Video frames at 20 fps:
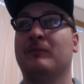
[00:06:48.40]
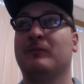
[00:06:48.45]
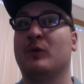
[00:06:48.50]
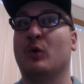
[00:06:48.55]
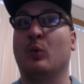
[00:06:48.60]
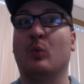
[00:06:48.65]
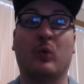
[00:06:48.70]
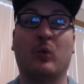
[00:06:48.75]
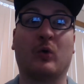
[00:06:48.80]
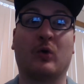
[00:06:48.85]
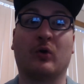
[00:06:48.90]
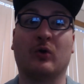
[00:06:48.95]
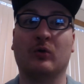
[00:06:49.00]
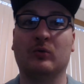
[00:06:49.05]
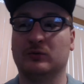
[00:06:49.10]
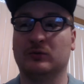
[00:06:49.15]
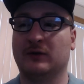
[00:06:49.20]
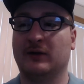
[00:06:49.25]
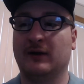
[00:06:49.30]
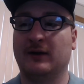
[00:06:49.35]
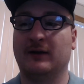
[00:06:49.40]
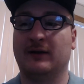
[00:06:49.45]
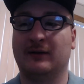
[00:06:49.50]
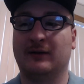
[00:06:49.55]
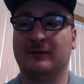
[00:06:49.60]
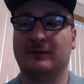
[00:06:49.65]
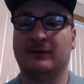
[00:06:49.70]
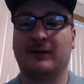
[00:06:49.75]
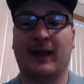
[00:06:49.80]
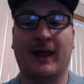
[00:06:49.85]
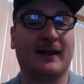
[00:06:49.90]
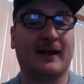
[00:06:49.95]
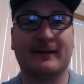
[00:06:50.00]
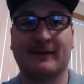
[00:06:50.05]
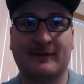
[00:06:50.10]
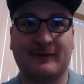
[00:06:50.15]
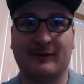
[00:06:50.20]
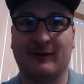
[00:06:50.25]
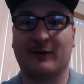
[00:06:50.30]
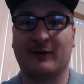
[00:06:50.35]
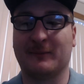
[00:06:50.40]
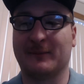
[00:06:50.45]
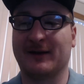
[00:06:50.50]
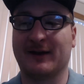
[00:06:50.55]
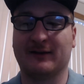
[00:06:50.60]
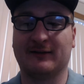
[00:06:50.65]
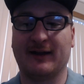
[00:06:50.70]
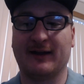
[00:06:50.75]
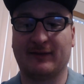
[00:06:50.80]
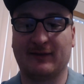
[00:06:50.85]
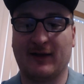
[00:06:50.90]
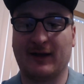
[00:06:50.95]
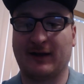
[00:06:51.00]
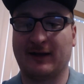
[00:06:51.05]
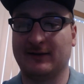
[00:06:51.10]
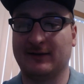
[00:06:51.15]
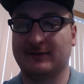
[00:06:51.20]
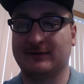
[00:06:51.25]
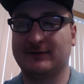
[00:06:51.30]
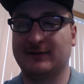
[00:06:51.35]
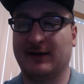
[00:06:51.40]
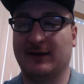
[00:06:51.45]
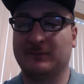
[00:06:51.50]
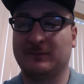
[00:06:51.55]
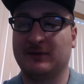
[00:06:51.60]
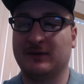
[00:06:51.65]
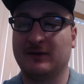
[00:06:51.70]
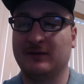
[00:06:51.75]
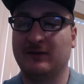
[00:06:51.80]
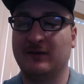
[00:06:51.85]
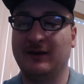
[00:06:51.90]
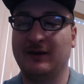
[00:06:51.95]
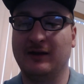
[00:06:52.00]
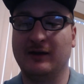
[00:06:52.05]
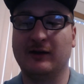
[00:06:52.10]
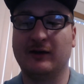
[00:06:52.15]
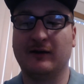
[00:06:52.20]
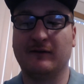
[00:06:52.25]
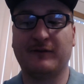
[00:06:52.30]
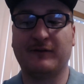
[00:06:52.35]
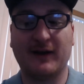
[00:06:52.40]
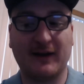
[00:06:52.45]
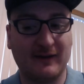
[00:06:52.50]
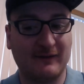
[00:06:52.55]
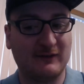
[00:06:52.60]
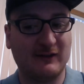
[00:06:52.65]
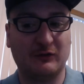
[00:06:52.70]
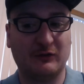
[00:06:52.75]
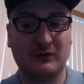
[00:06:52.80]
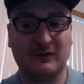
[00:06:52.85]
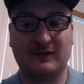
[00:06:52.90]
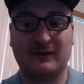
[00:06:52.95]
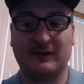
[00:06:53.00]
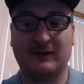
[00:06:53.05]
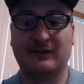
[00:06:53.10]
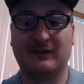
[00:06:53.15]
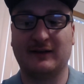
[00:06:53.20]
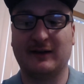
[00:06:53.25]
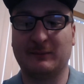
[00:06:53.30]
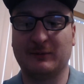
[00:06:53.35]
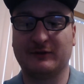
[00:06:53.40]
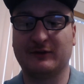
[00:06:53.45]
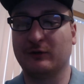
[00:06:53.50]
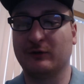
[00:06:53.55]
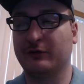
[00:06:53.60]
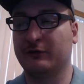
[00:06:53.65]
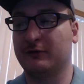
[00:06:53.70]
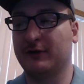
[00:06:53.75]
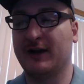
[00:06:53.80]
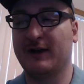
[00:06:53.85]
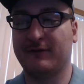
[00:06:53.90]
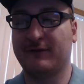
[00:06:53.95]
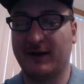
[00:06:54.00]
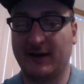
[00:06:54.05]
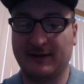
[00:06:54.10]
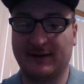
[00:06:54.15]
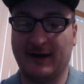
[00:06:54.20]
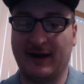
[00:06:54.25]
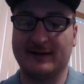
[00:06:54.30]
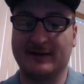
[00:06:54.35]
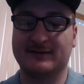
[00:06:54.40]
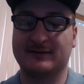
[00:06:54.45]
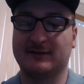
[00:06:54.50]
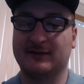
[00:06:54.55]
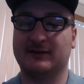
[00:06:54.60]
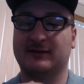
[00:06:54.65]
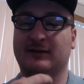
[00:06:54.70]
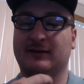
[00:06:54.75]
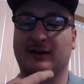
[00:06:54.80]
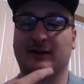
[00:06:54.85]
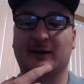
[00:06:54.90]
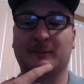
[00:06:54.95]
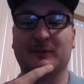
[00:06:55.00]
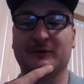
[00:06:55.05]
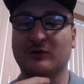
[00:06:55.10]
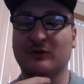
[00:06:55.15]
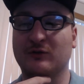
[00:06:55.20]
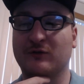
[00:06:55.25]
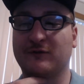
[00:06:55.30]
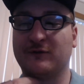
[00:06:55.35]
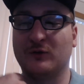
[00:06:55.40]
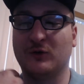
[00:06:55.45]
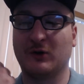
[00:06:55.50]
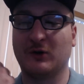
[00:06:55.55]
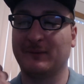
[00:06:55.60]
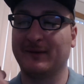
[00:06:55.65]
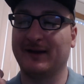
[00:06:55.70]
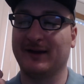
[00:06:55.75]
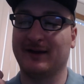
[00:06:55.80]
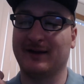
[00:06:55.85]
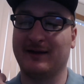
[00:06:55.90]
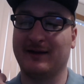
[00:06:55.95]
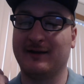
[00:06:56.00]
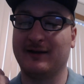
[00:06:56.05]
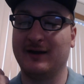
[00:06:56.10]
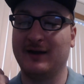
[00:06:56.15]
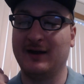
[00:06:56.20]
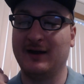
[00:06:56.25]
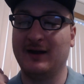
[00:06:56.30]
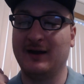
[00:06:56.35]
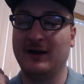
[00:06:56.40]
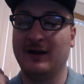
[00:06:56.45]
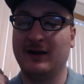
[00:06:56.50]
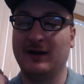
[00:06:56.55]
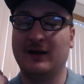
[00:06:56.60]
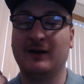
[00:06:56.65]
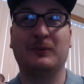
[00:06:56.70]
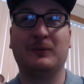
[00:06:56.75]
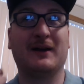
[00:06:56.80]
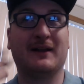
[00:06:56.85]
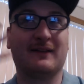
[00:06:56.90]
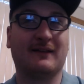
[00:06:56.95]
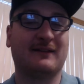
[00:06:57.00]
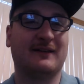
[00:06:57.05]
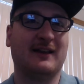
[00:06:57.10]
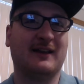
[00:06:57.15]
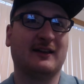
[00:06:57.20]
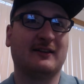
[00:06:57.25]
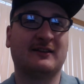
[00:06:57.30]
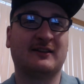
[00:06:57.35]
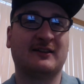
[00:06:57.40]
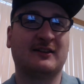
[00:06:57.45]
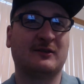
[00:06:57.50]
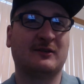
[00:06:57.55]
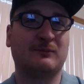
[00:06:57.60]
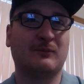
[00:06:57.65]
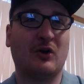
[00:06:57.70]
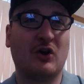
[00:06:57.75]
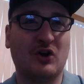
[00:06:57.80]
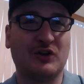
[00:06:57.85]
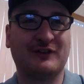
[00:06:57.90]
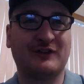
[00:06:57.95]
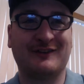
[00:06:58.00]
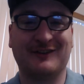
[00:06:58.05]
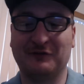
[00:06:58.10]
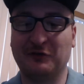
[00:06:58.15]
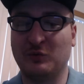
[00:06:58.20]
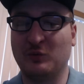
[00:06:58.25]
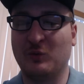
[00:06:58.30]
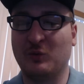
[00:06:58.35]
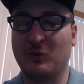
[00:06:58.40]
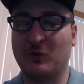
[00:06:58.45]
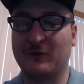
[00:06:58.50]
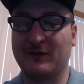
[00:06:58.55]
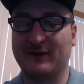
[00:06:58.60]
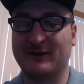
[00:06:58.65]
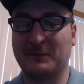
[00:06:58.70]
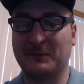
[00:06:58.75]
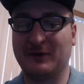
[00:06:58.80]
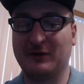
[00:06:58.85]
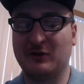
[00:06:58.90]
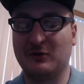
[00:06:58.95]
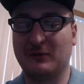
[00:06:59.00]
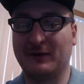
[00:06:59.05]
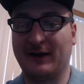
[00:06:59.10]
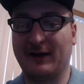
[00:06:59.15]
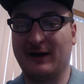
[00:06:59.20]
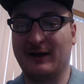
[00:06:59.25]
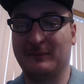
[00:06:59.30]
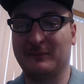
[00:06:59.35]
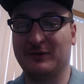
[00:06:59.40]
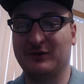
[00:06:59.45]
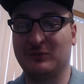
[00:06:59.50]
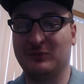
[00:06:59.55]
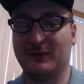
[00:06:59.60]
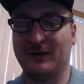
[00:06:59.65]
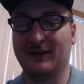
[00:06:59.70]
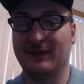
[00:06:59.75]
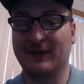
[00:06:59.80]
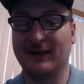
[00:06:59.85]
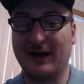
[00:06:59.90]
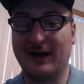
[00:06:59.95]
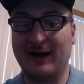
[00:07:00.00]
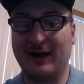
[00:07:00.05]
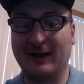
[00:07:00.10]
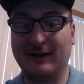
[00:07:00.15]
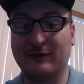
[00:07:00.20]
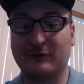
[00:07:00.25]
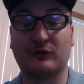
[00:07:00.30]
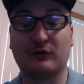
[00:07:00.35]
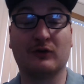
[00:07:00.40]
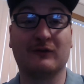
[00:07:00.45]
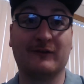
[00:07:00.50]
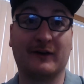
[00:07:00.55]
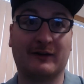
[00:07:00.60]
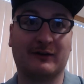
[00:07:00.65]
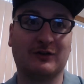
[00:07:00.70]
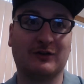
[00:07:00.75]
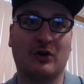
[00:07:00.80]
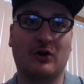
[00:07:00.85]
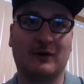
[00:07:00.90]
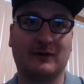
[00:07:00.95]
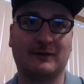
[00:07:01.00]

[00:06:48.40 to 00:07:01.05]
world can't see them, and I like that concept. The uh, fighting sequences in episode three, fantastic. In episode four, we get a we get to see a small civil war that's been going on between the gods for a very long